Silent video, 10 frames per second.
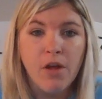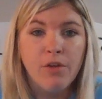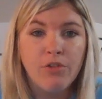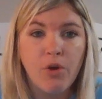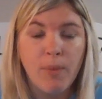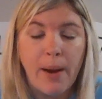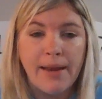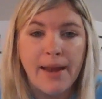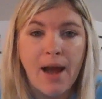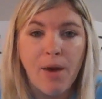So
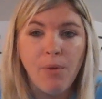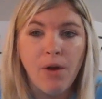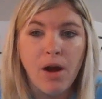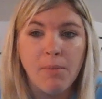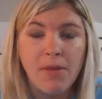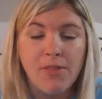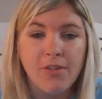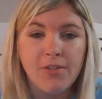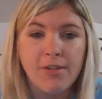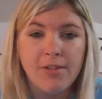right now, in
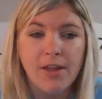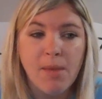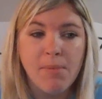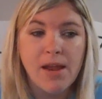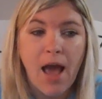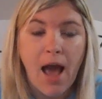this season I'm in,